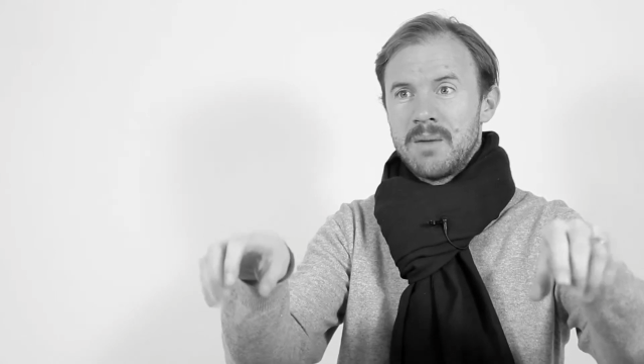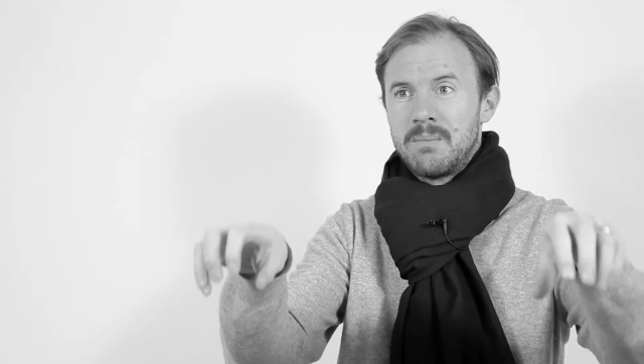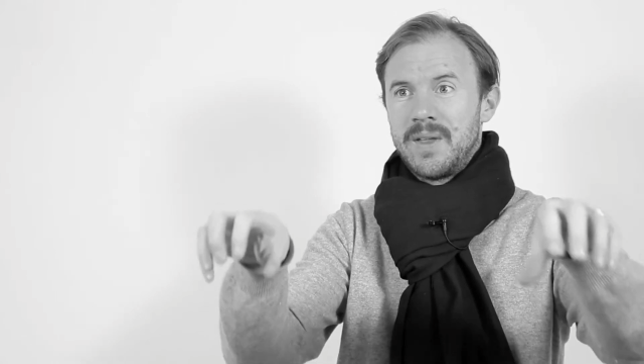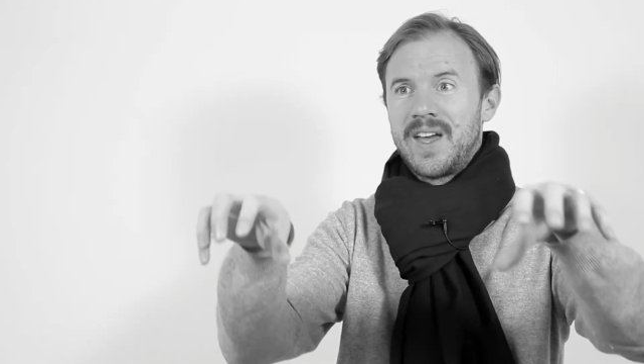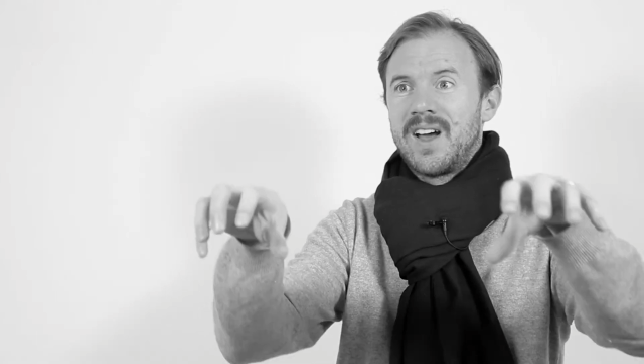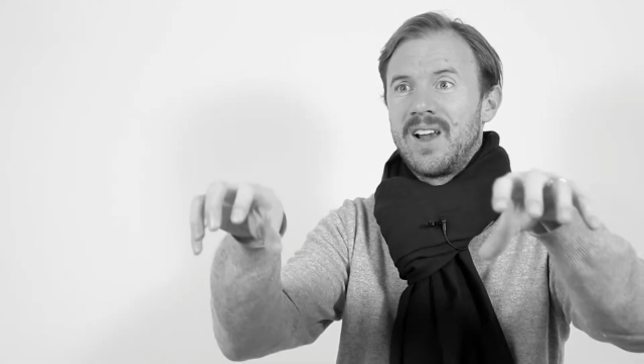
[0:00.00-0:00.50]

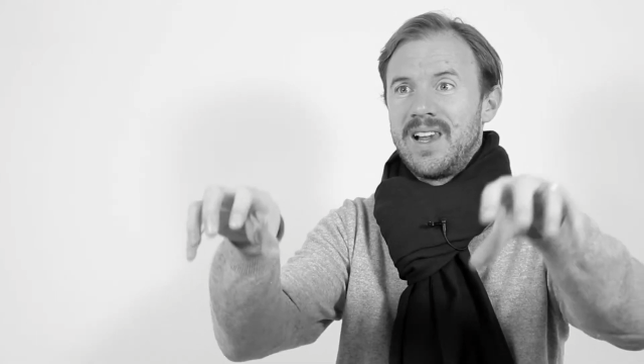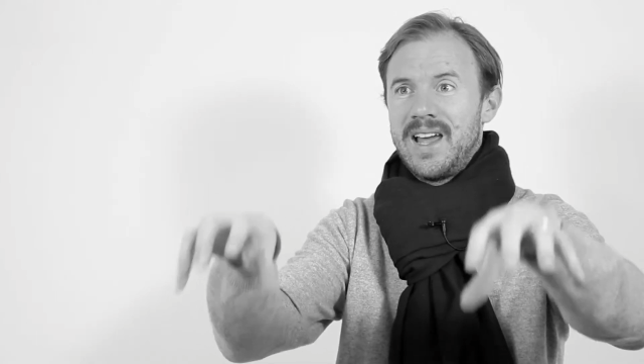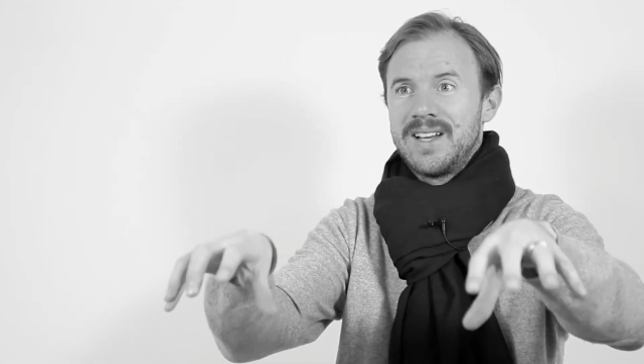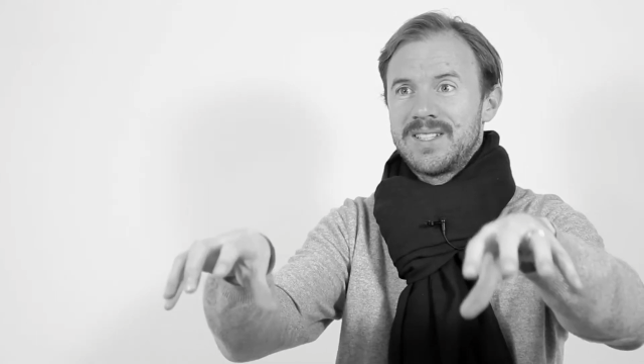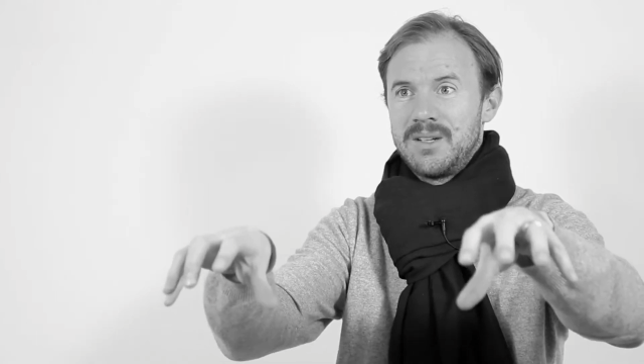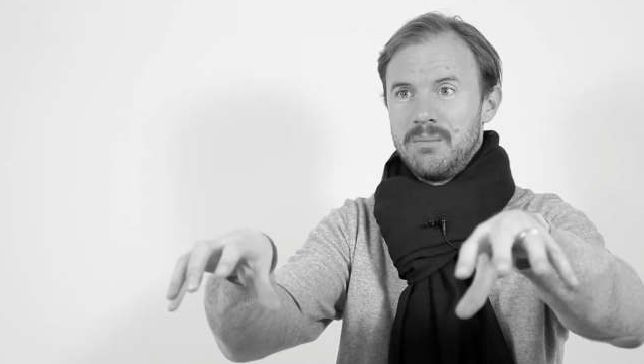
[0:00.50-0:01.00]
but they are
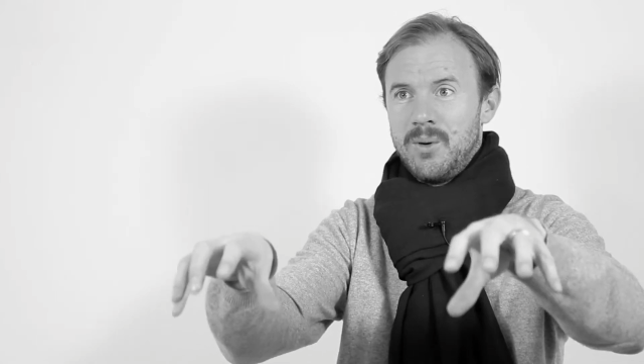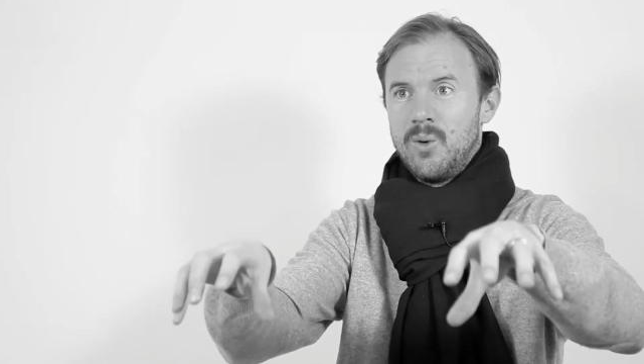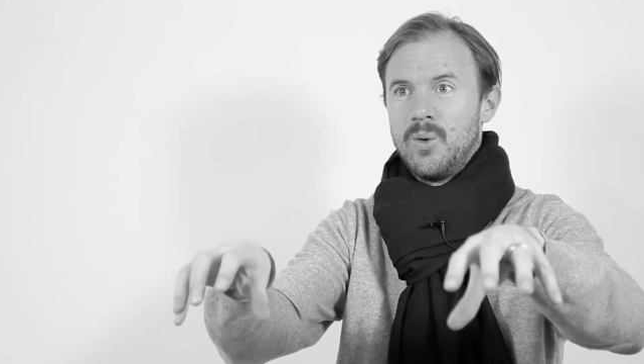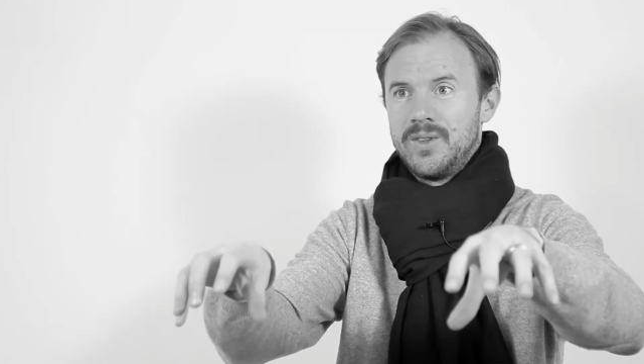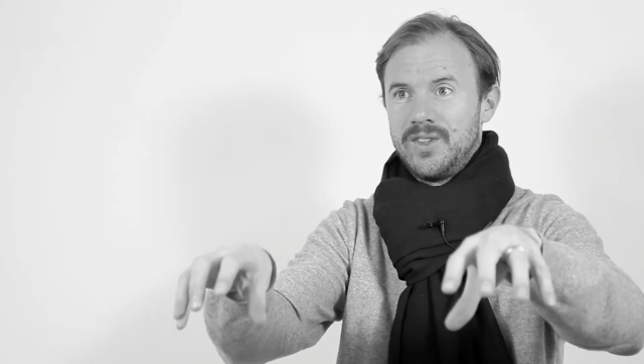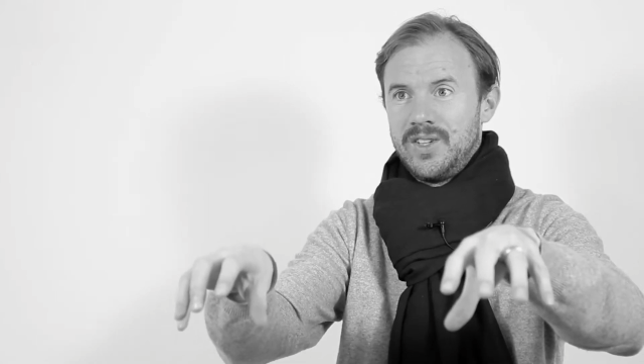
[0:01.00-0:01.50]
less
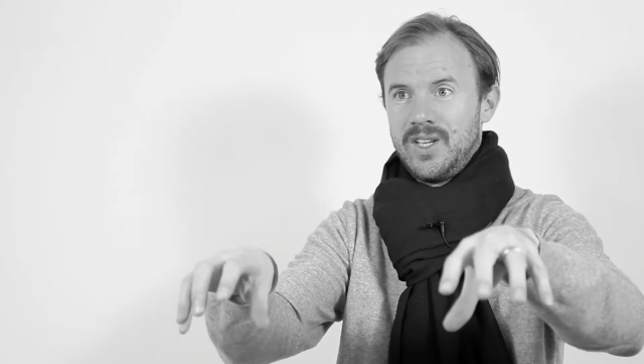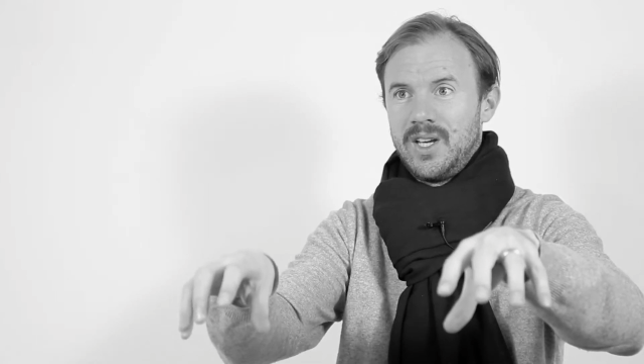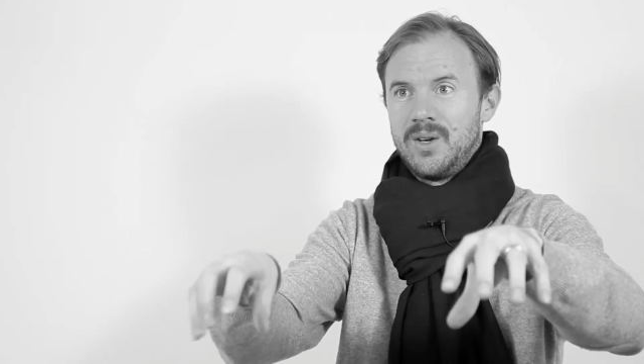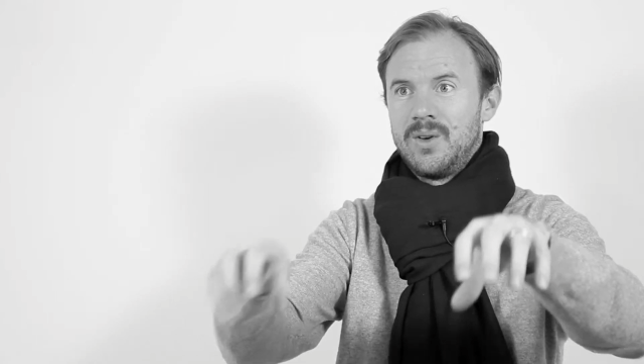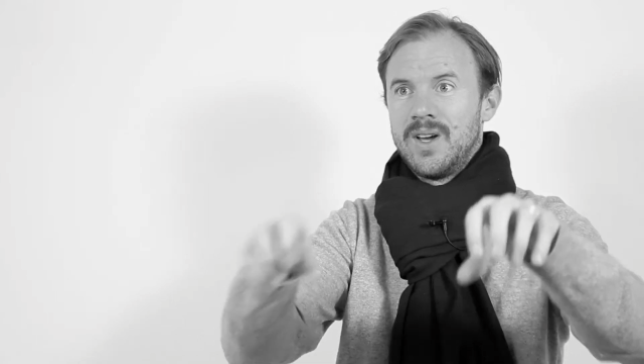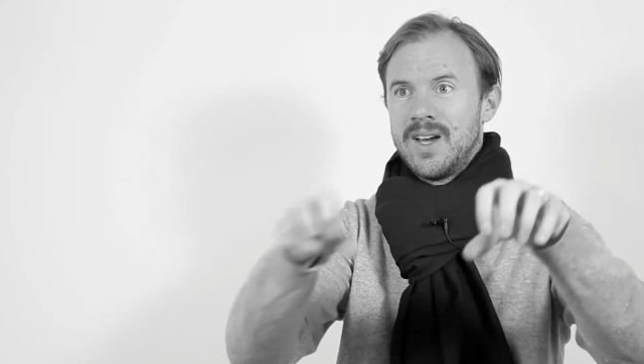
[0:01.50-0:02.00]
important to
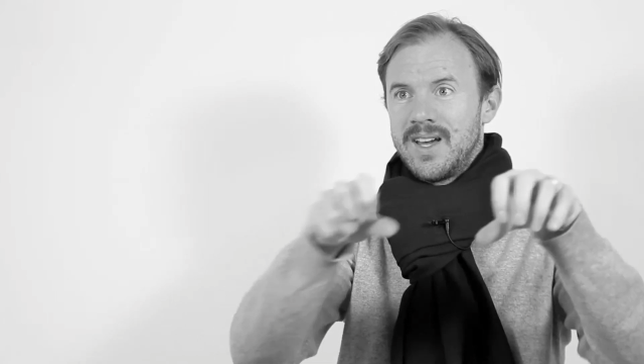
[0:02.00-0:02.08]
you